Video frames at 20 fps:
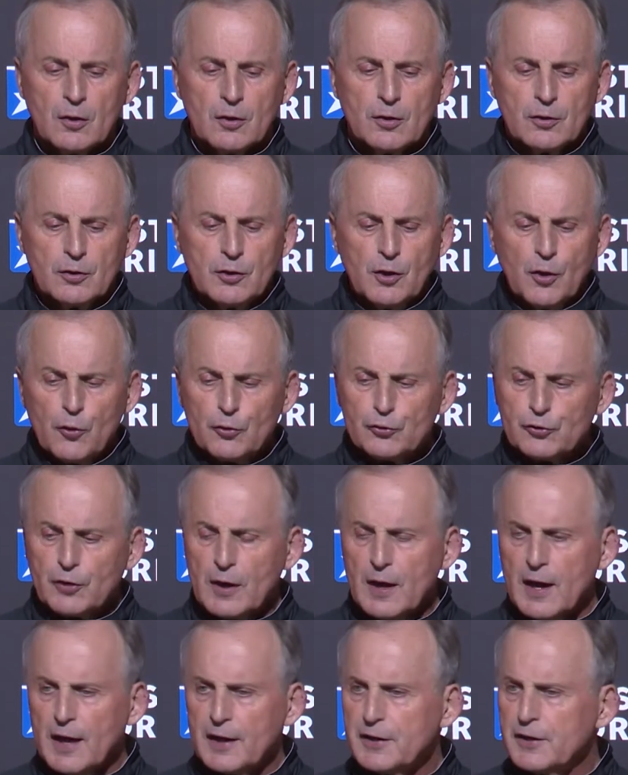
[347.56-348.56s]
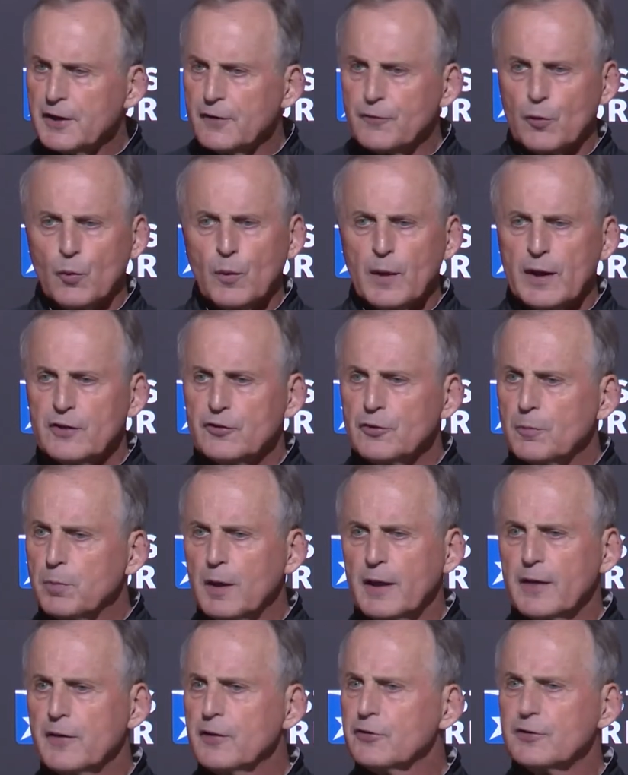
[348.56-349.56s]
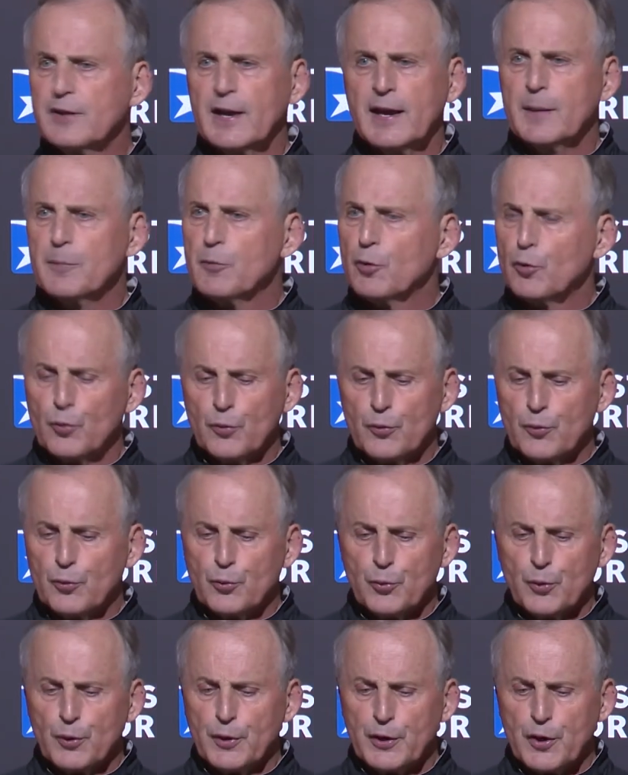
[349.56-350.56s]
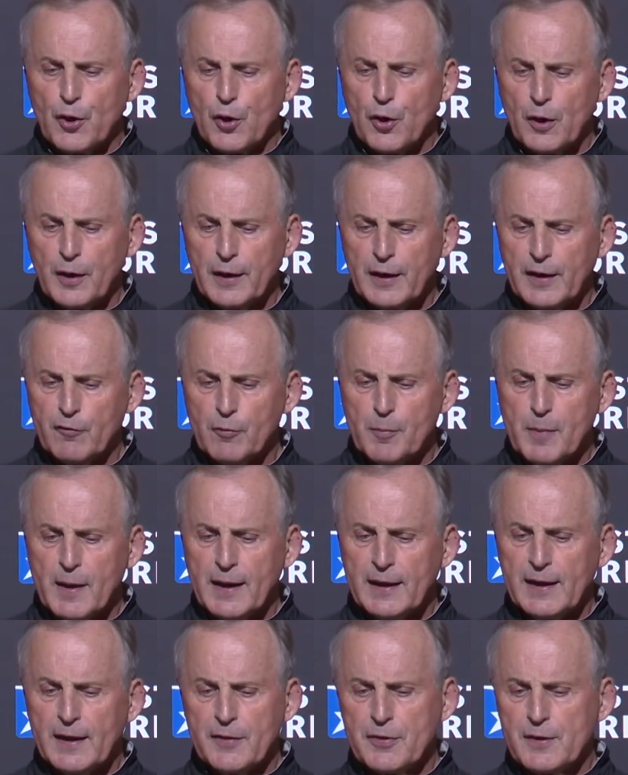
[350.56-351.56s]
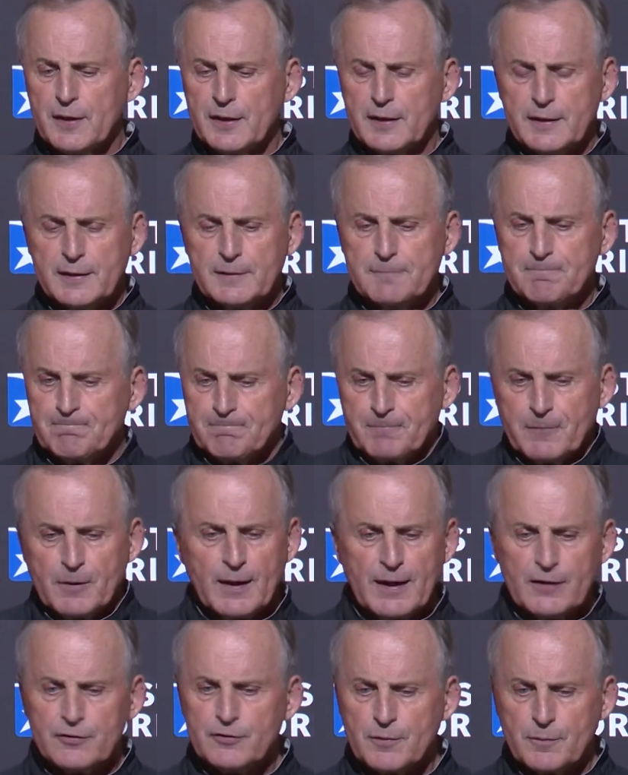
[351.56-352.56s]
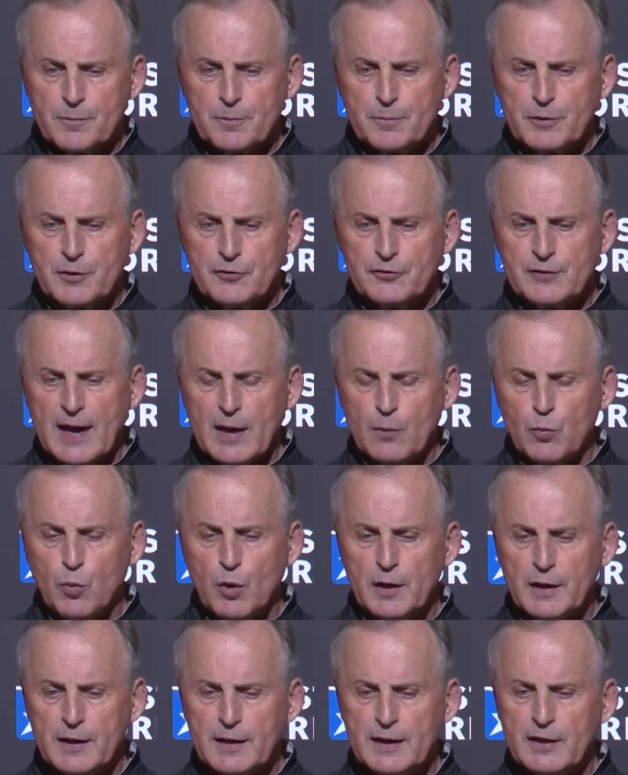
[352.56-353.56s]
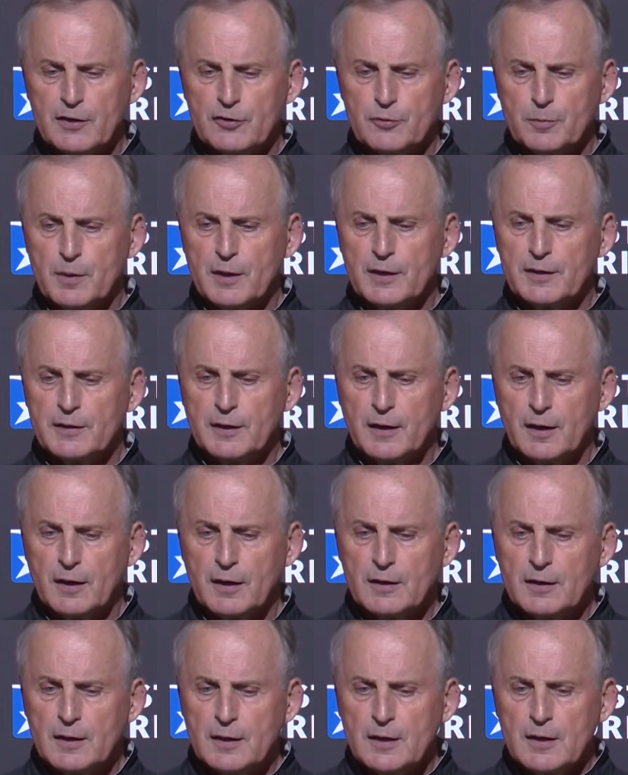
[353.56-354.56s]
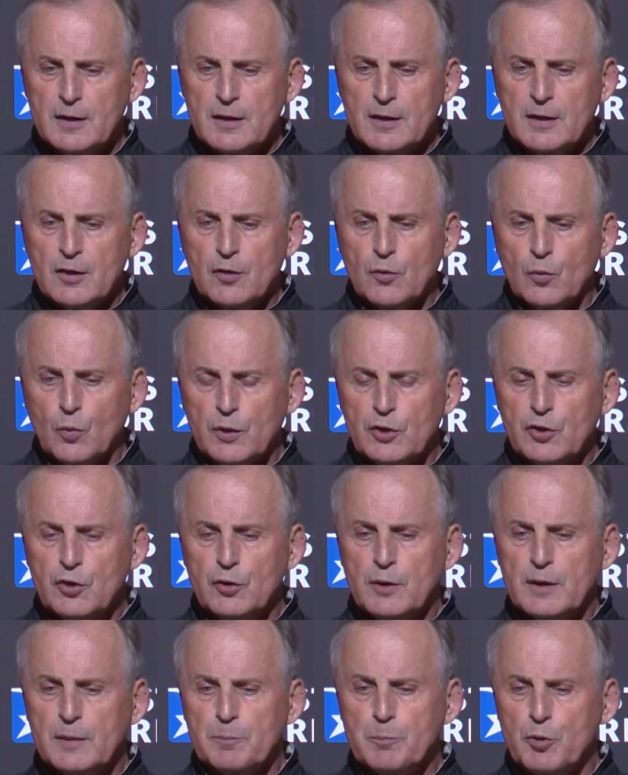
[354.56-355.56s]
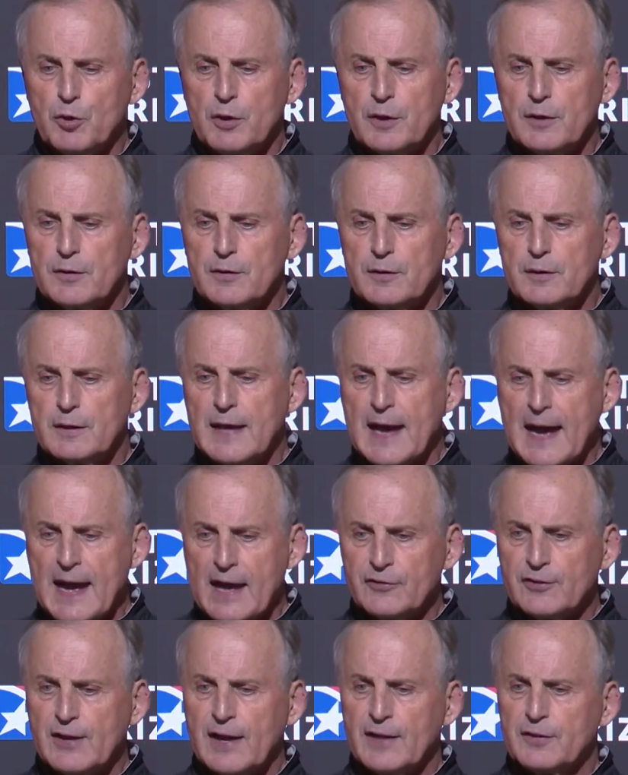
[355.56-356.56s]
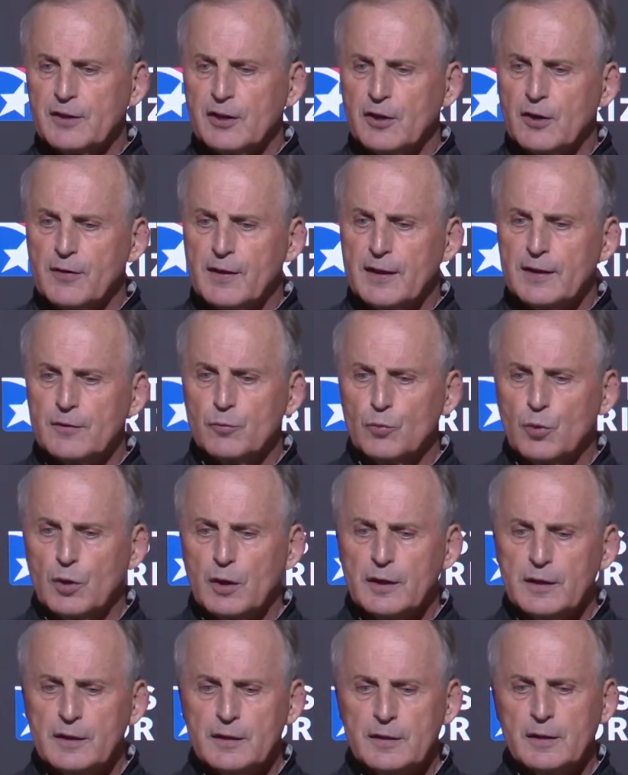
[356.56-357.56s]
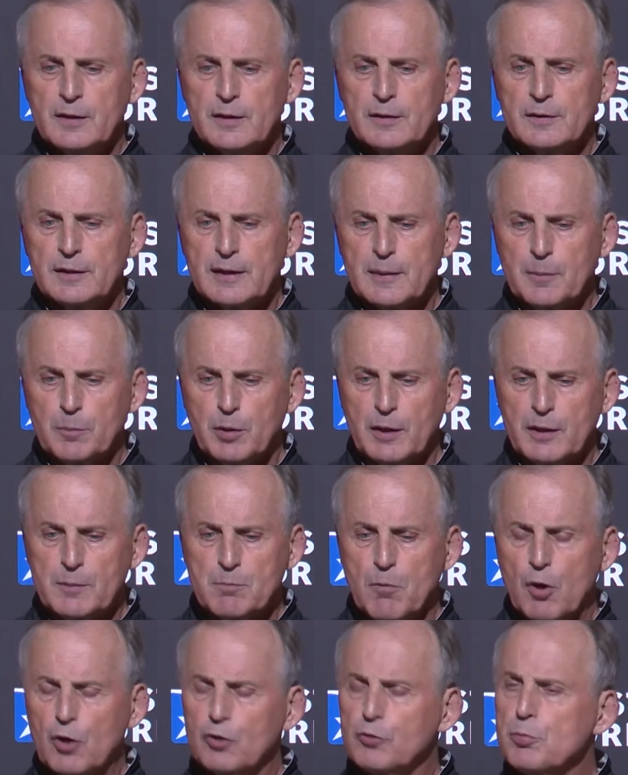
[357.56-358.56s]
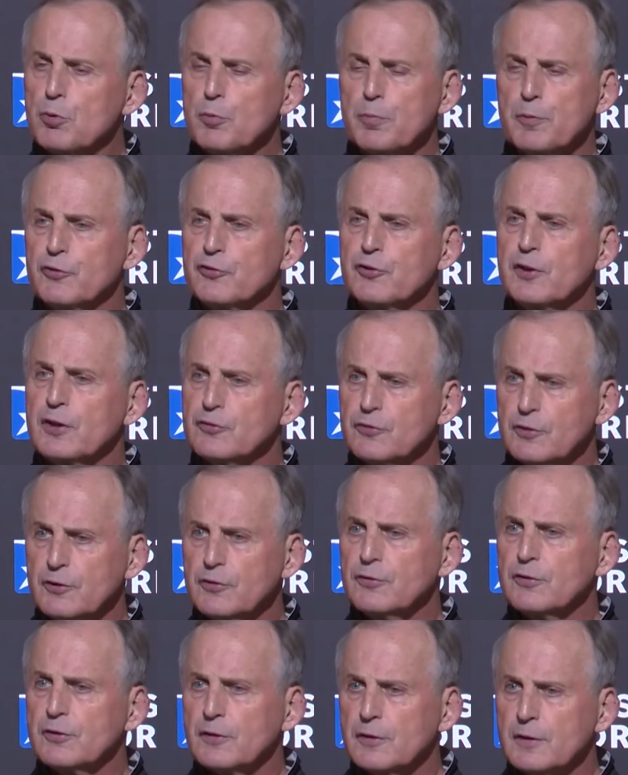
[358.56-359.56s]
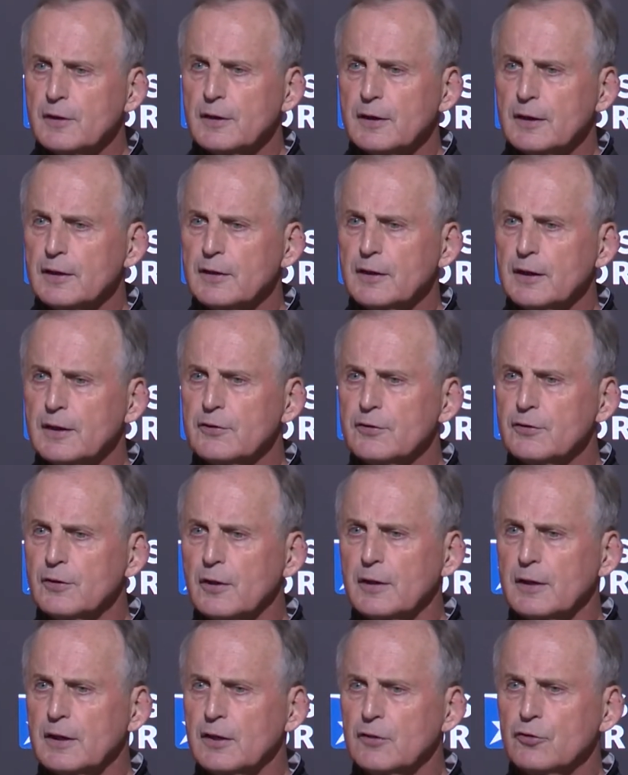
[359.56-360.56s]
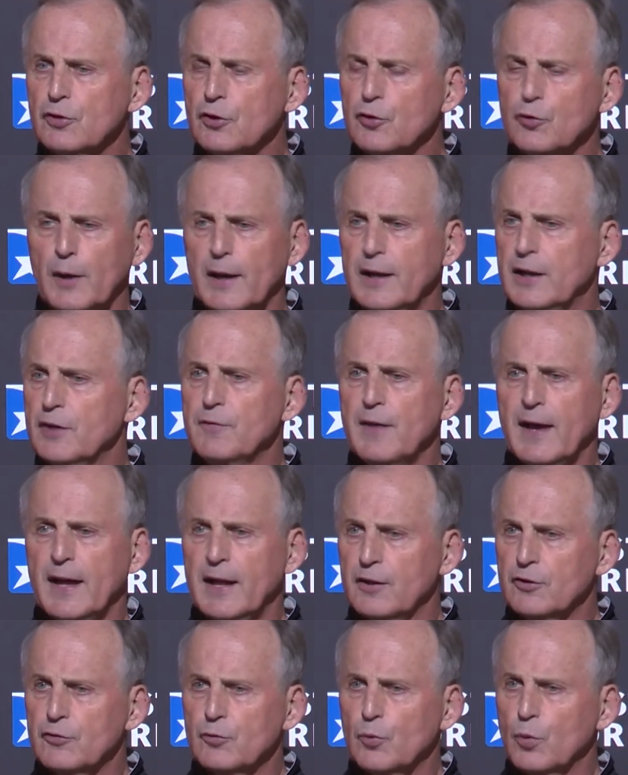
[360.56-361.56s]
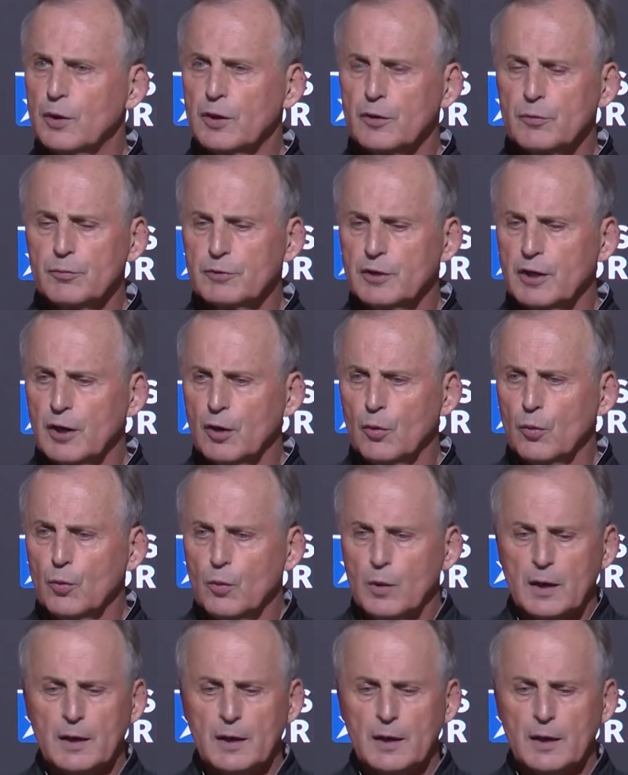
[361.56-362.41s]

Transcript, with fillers: You know, there's a lot of different ways to play this game. There, there really are, and everybody, I think, you know, has to decide what it is. But uh, when you can put guys out there that really can play multiple positions, it it's, uh, gives you a great advantage. Where you know.